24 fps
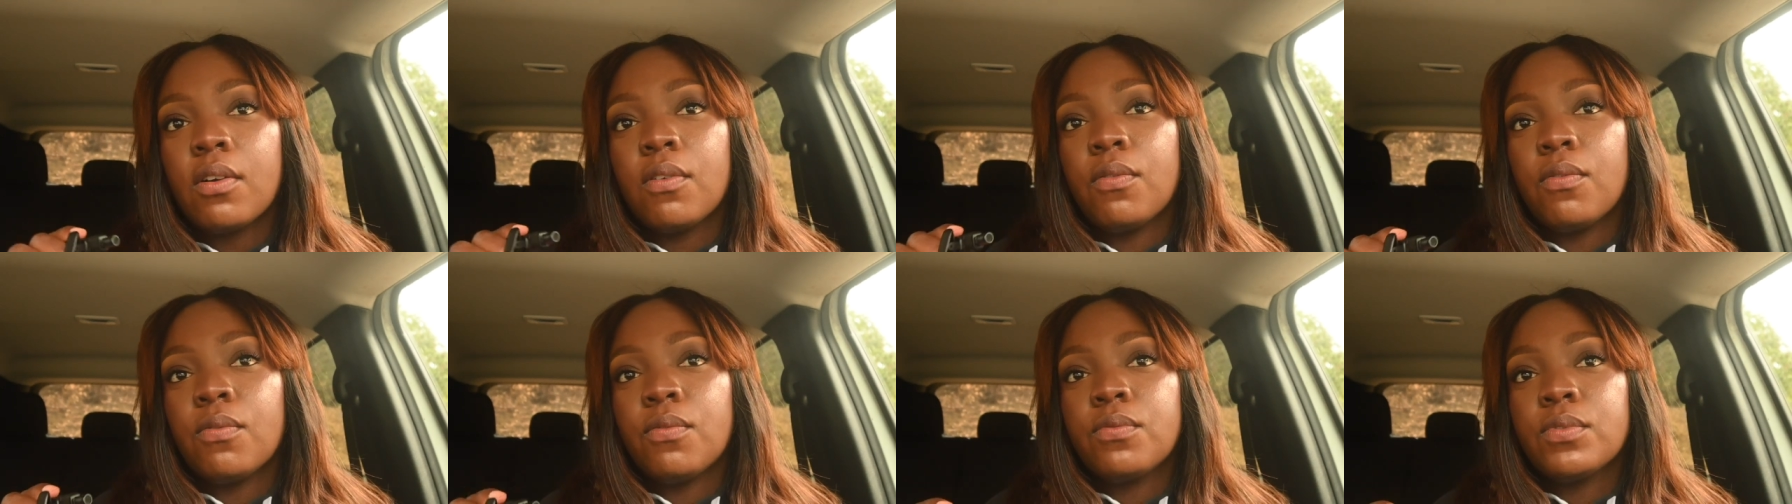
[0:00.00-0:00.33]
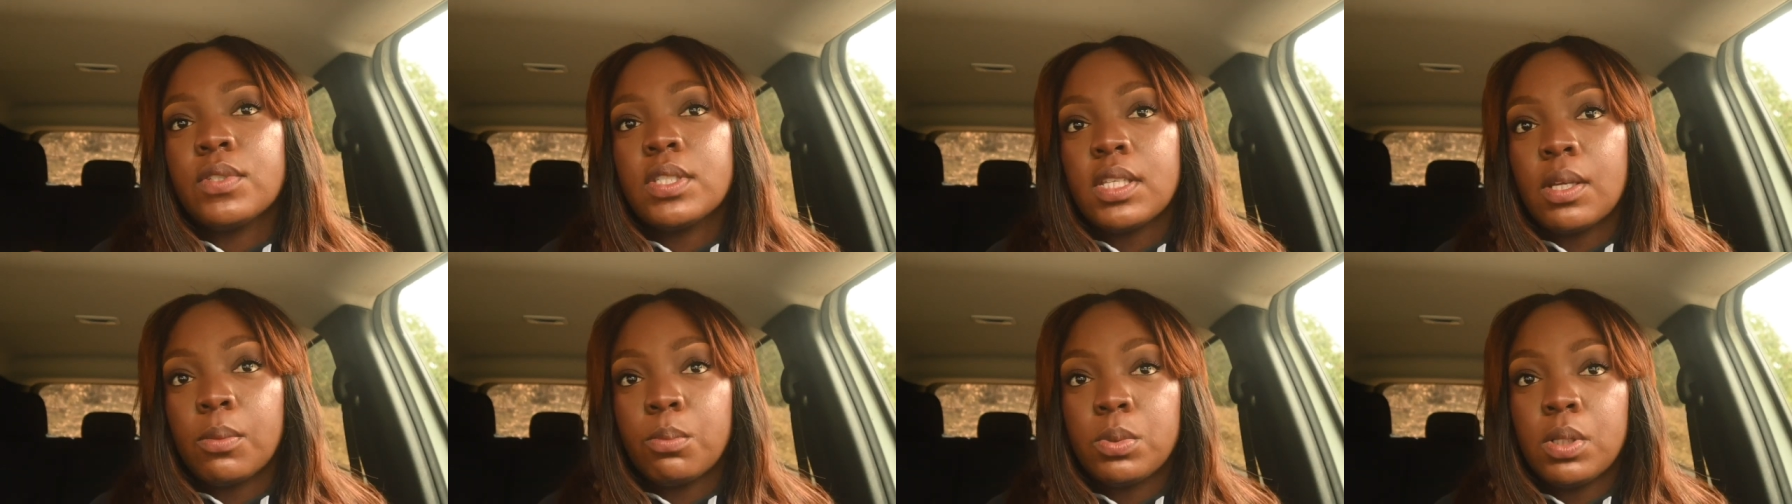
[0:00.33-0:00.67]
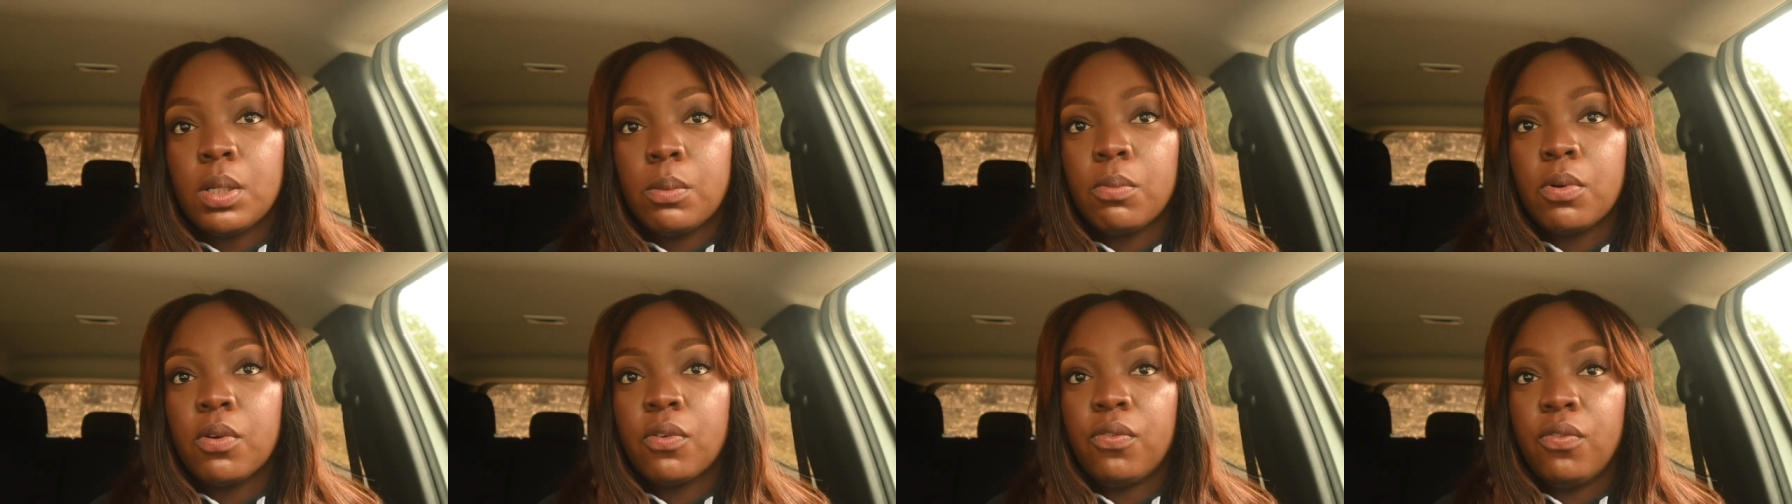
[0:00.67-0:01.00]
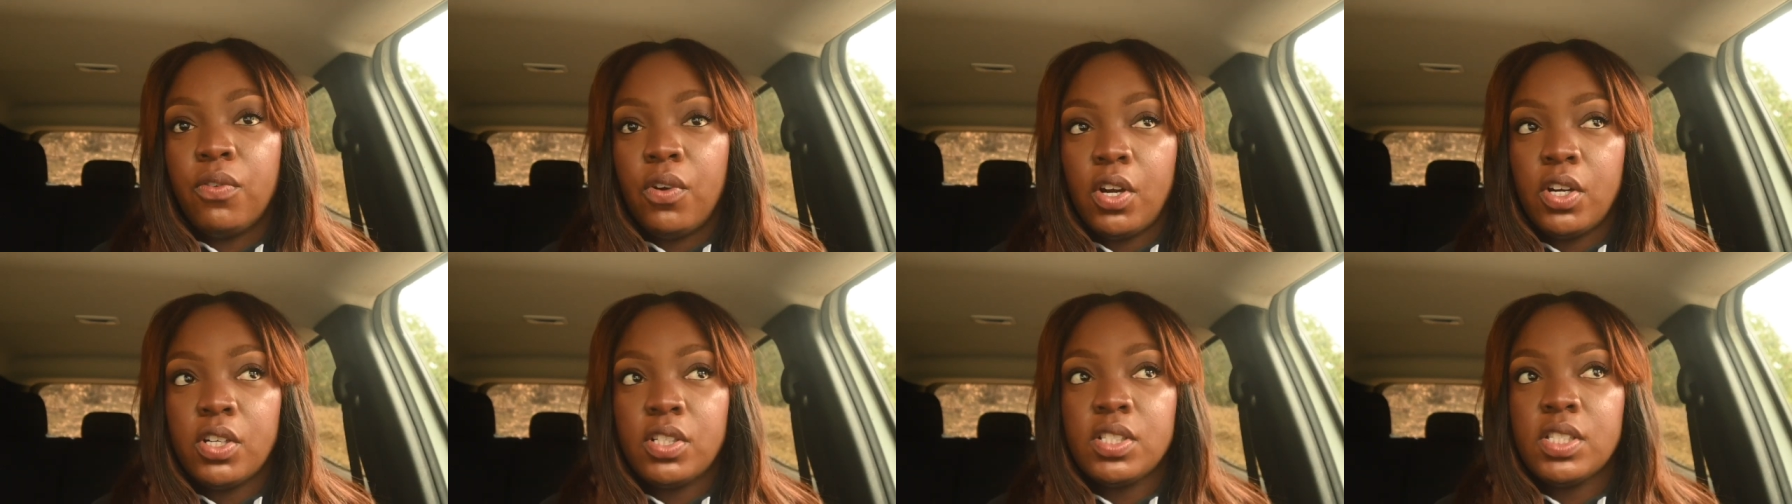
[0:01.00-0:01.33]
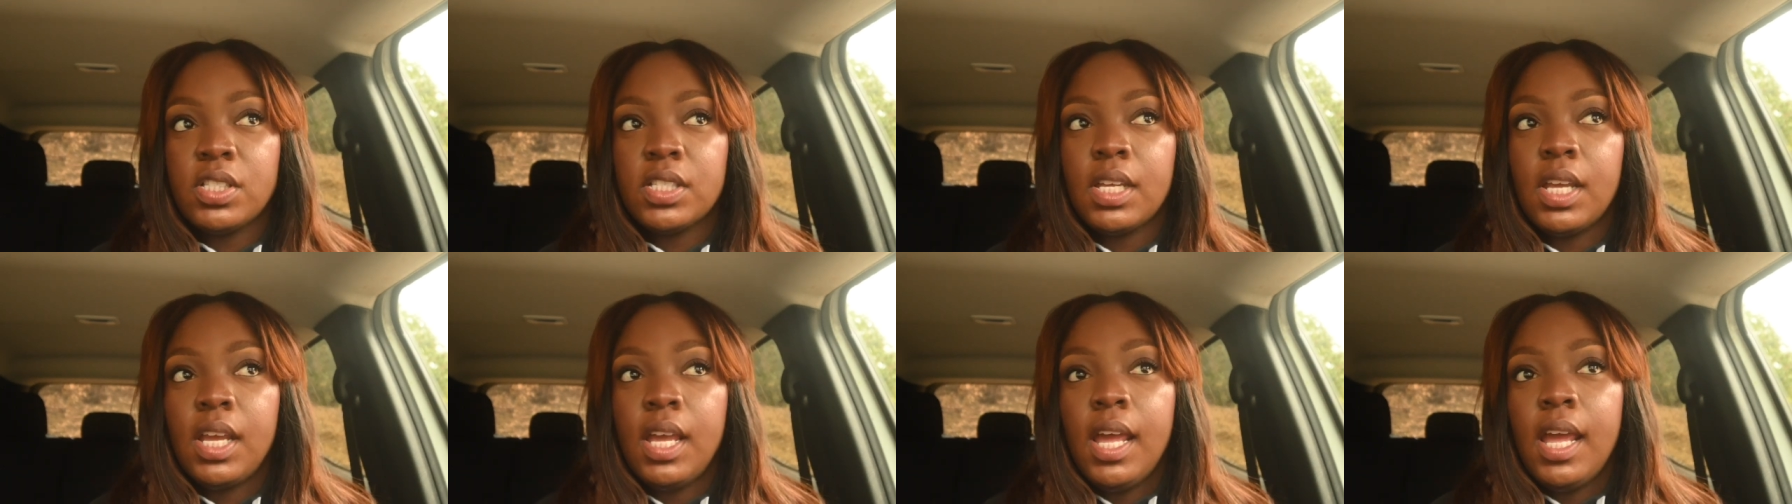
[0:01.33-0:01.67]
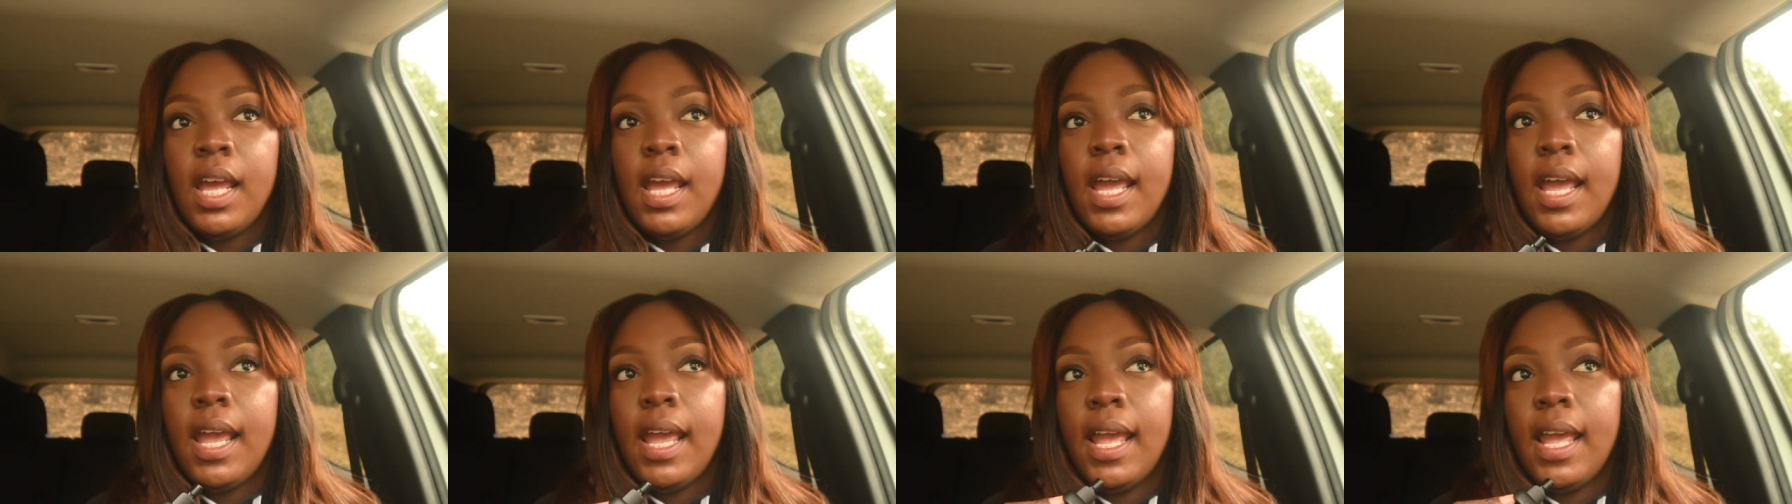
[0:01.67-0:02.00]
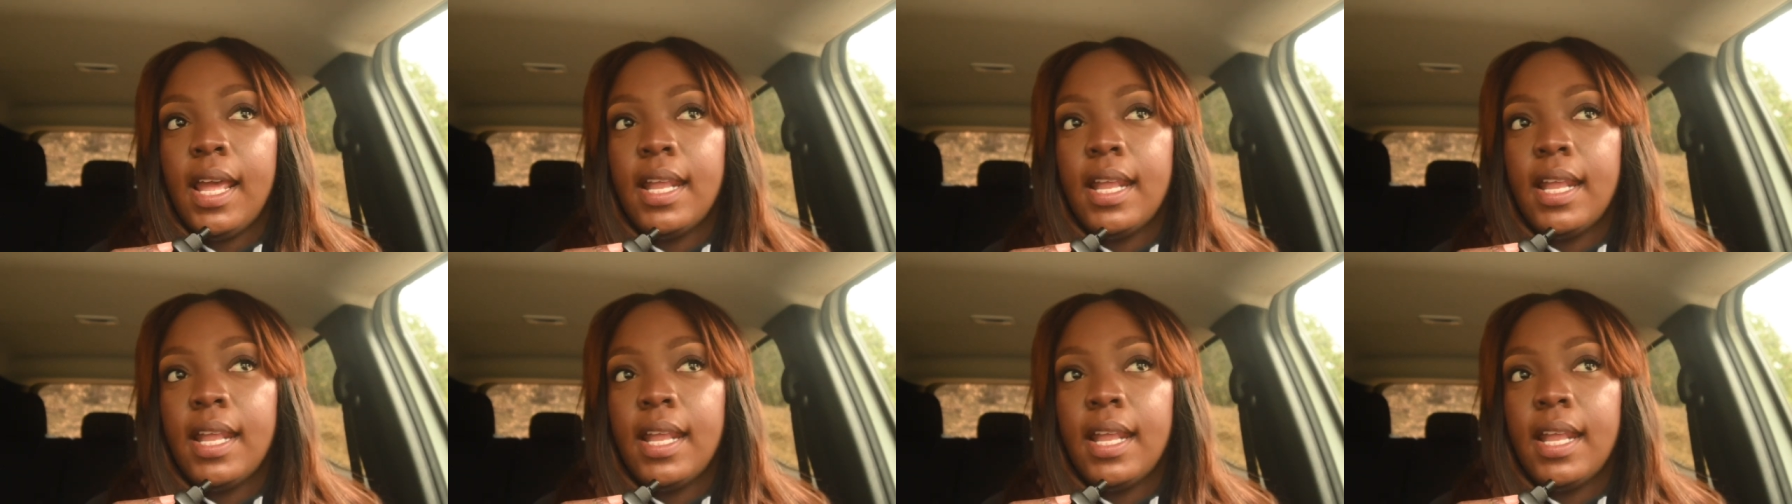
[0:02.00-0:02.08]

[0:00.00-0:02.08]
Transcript: of September 1st,